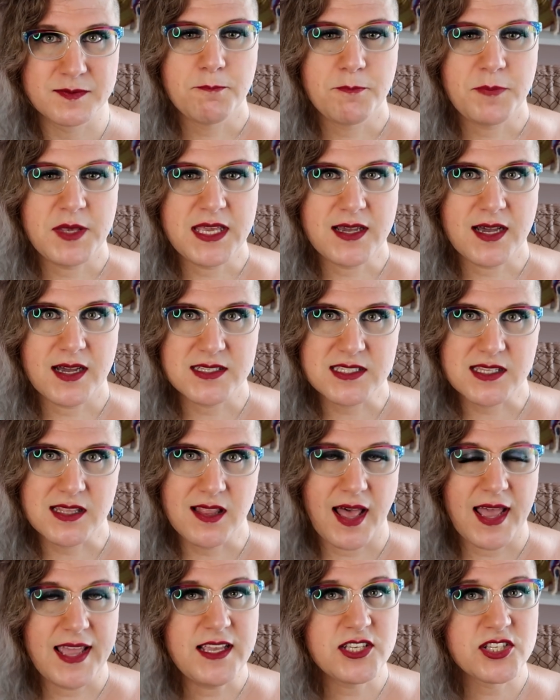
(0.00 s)
Because
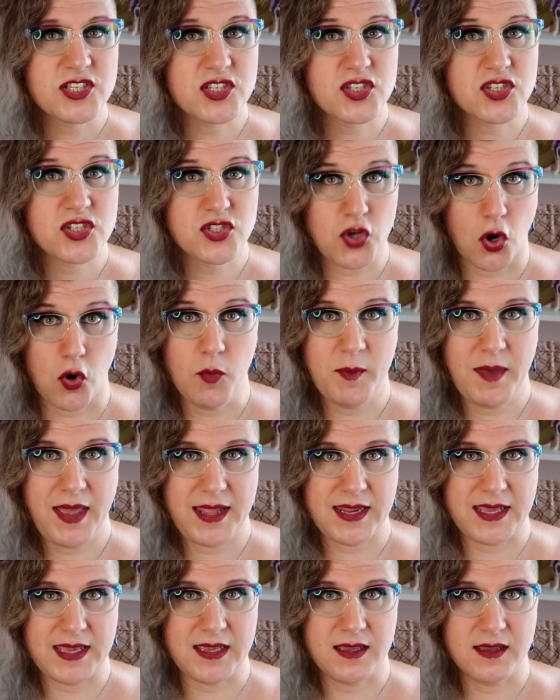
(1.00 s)
like so
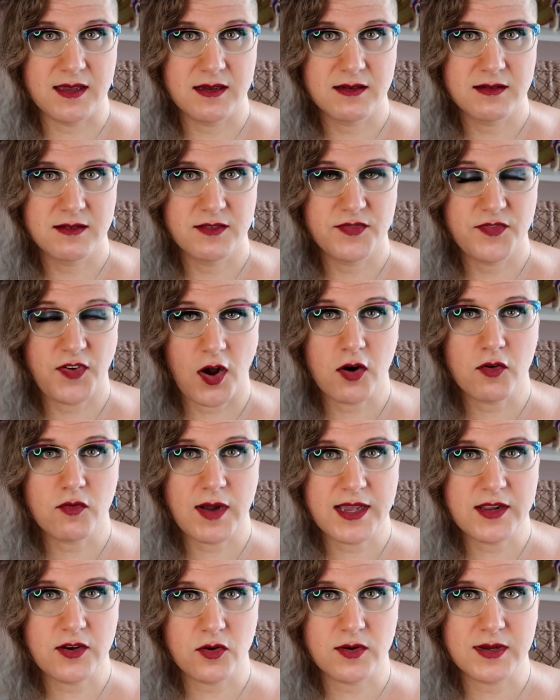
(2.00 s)
many
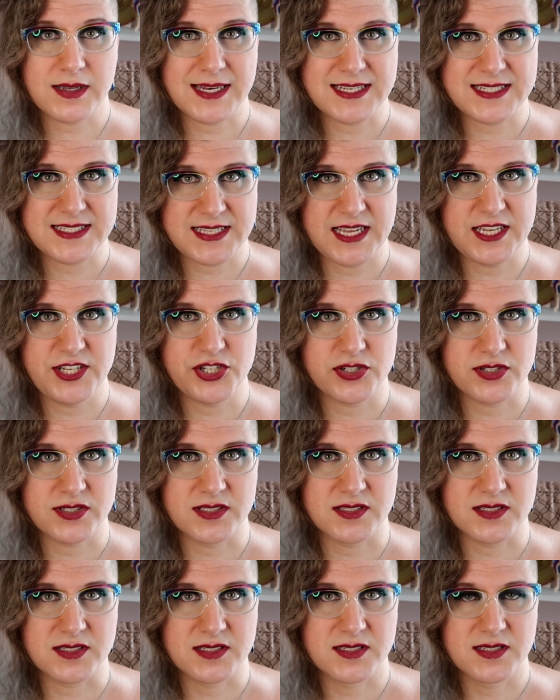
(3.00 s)
far-right
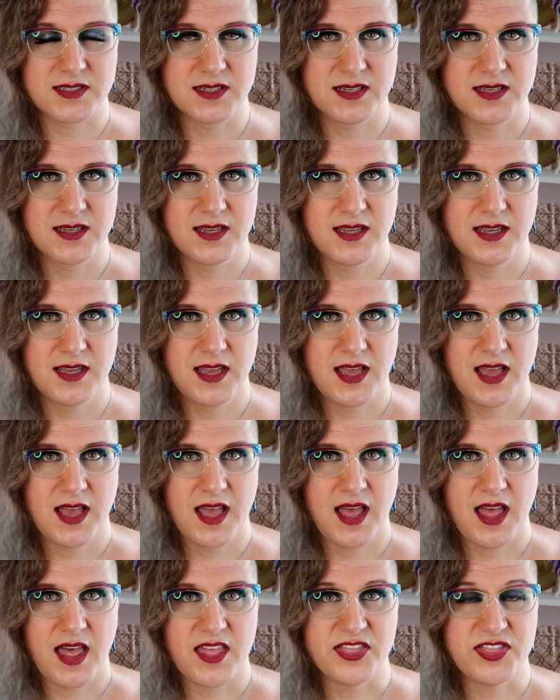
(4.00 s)
organizations,
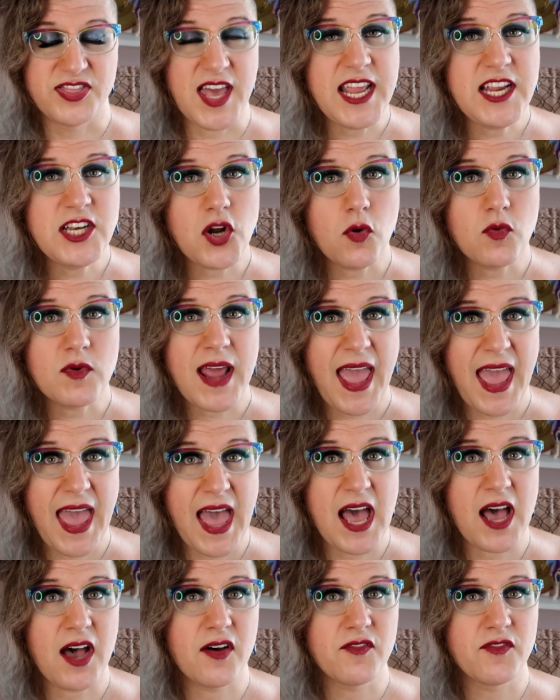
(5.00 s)
they don't
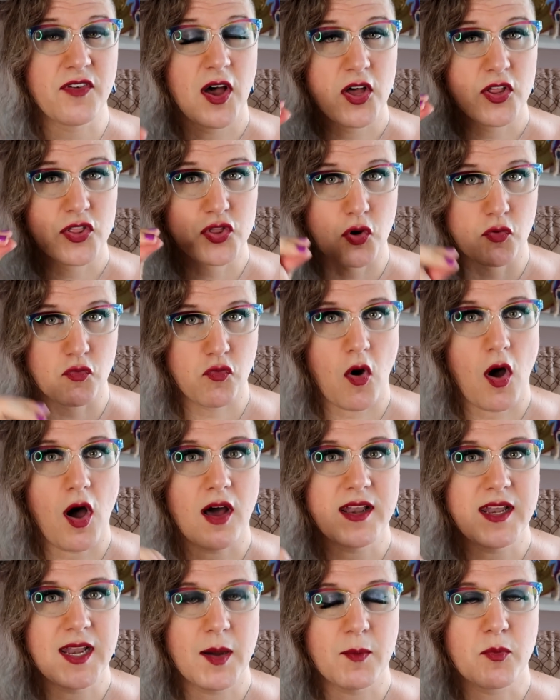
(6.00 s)
have the raw
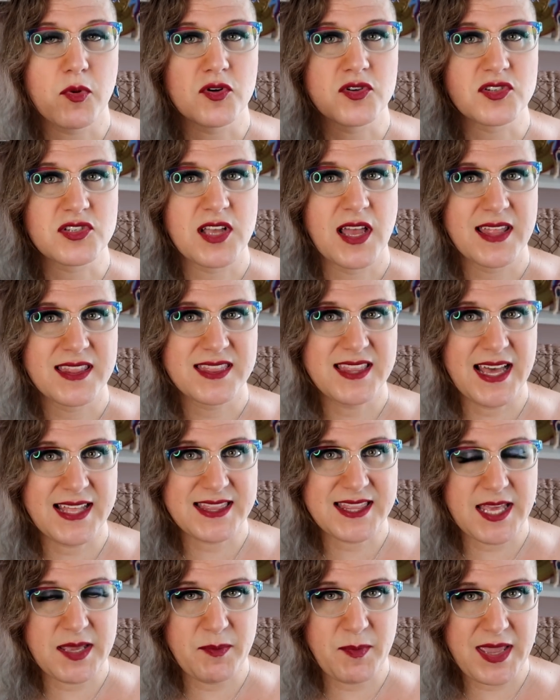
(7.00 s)
numbers that
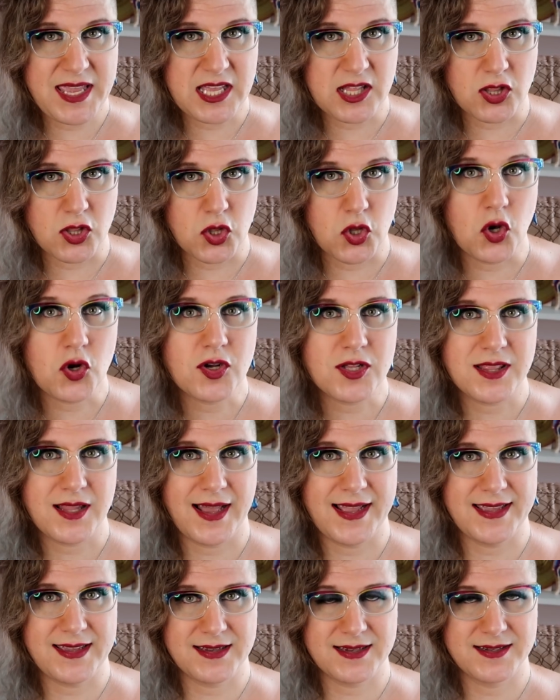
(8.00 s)
they make it look
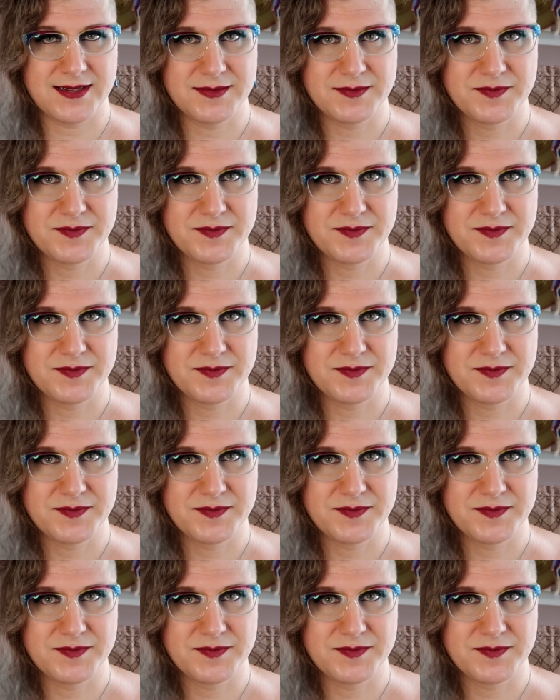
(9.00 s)
like.